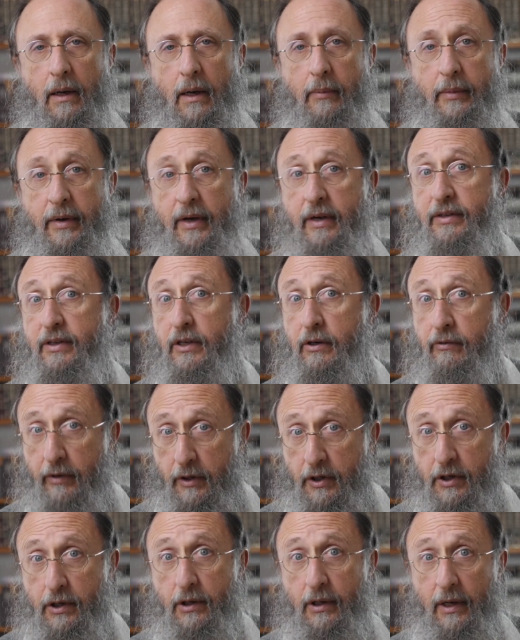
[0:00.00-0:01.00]
because the
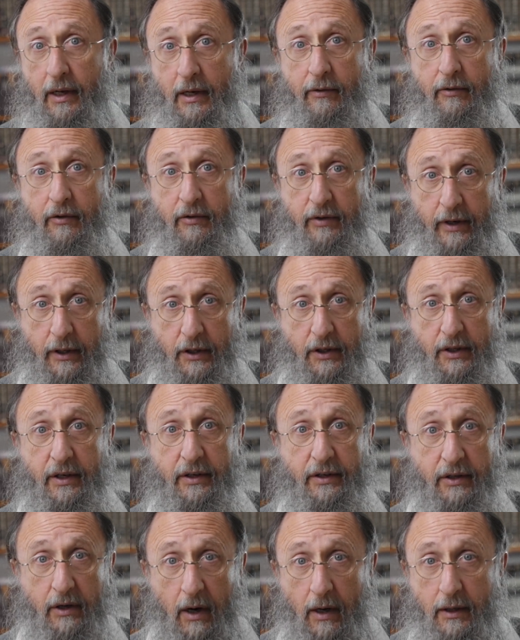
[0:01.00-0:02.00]
original light of creation
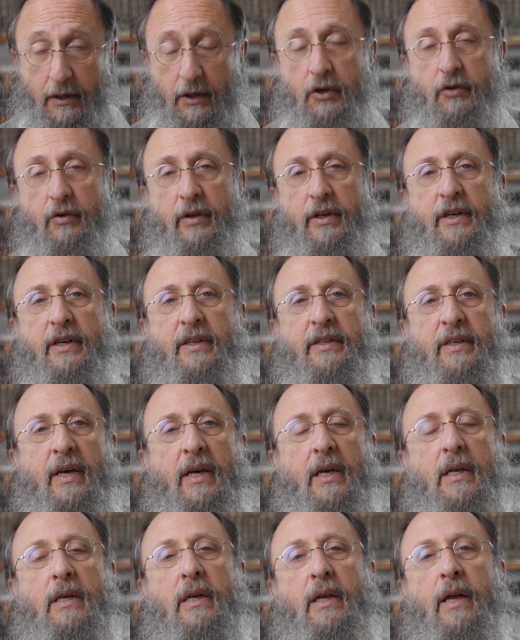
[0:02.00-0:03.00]
is concentrated, is
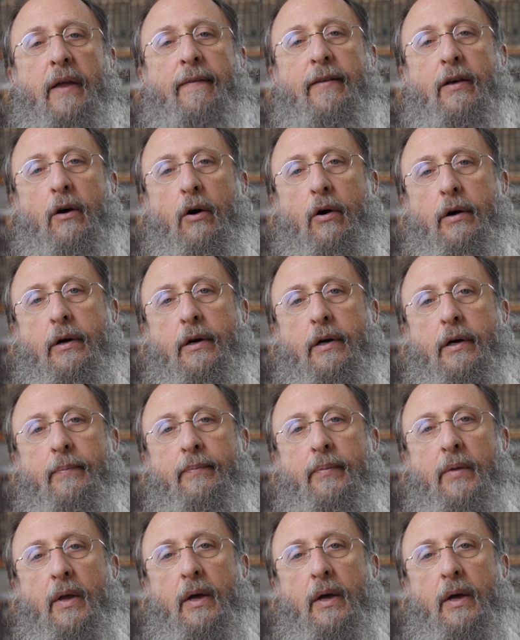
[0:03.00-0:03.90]
hidden in the Ark.